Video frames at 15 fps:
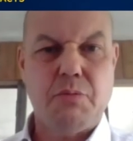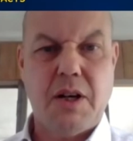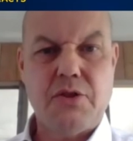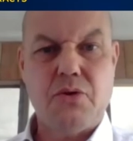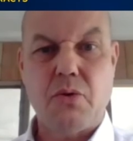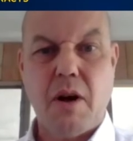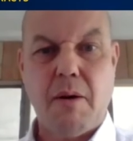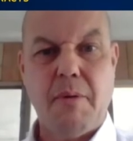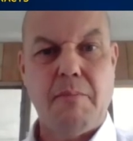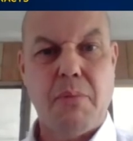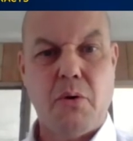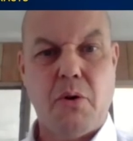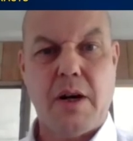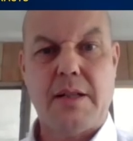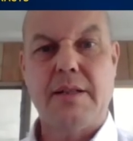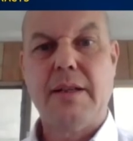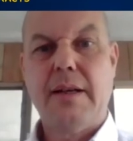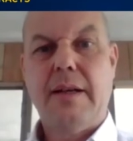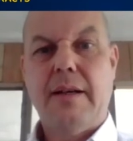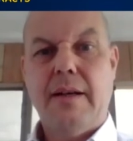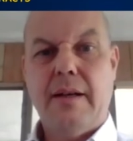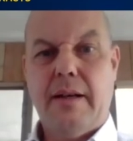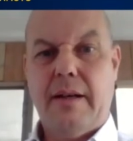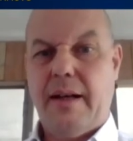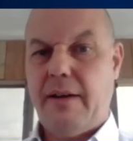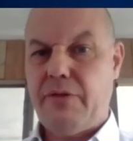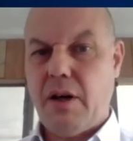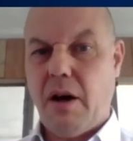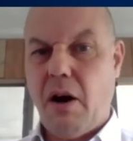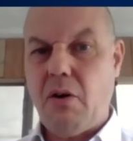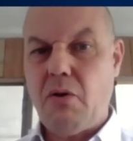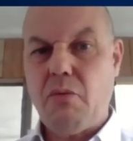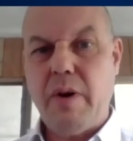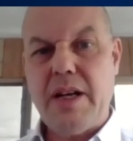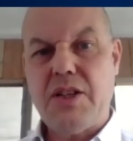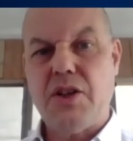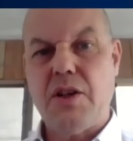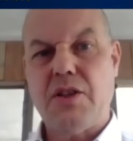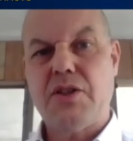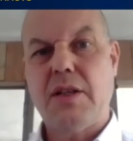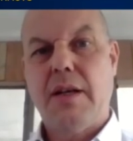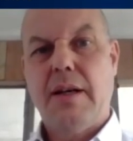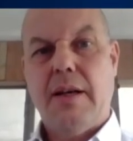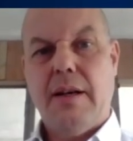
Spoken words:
ones who come on board, have their own wishes,